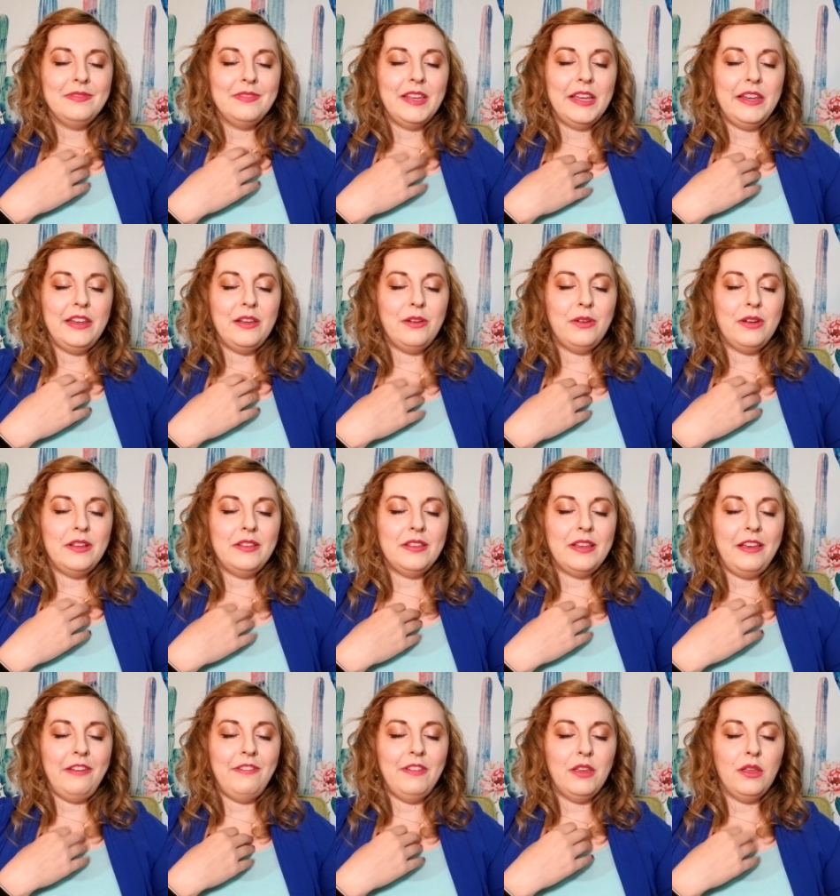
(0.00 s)
I notice
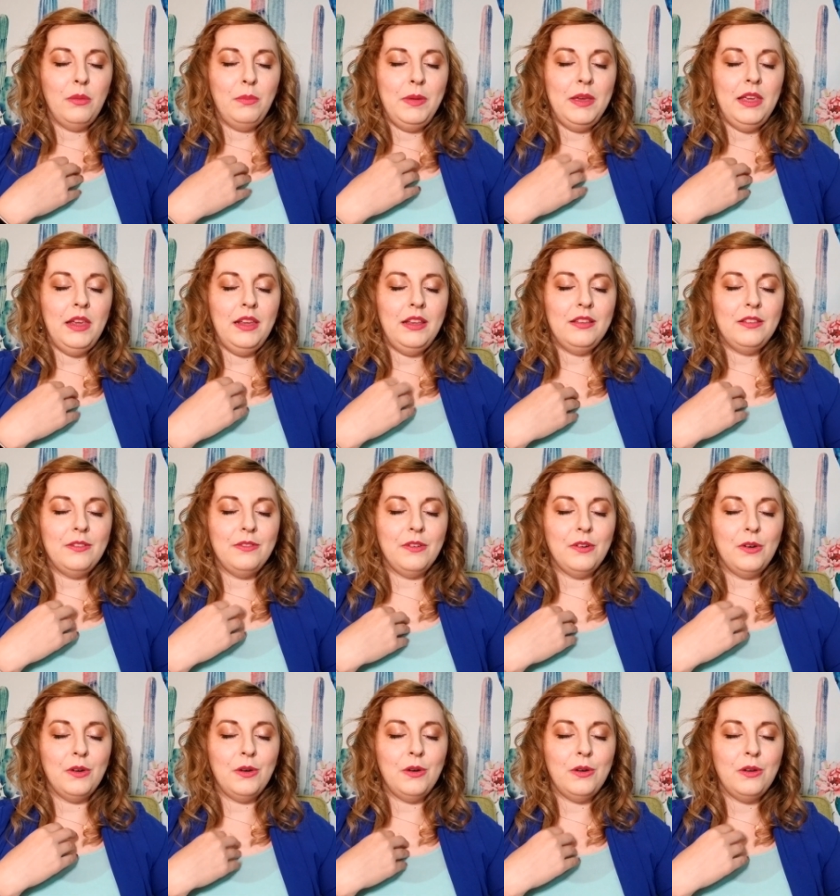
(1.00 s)
I feel
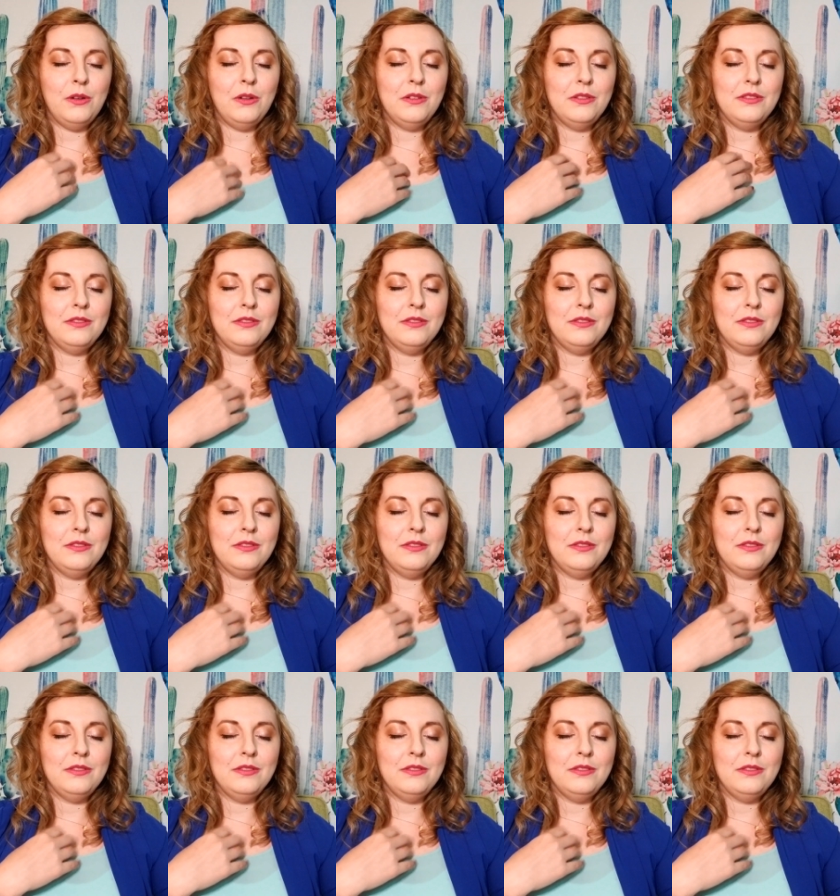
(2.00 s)
peaceful.